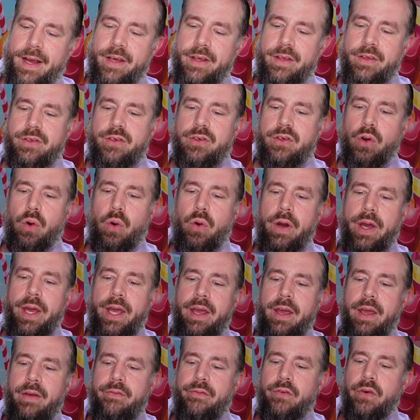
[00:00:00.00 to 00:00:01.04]

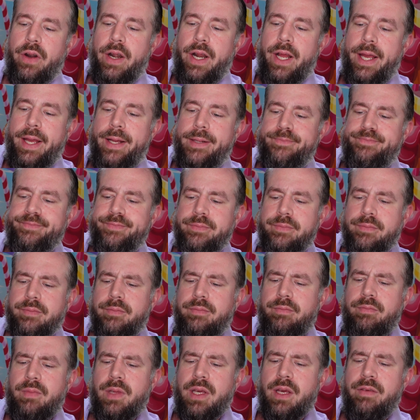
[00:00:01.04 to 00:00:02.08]
soy-free,
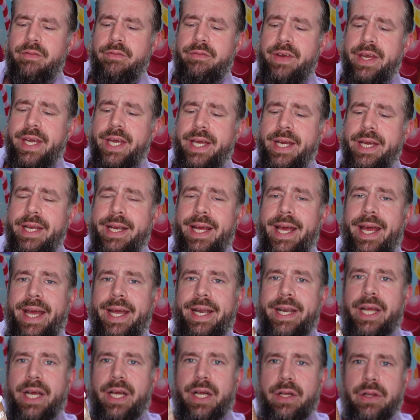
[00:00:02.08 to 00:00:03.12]
vegan,
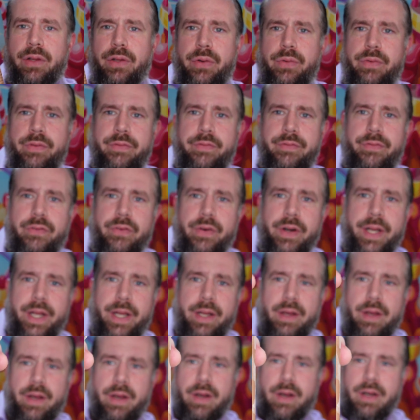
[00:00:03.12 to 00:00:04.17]
and
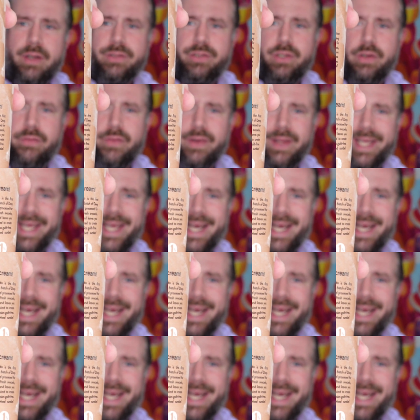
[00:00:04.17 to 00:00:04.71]
gluten-free. Also for the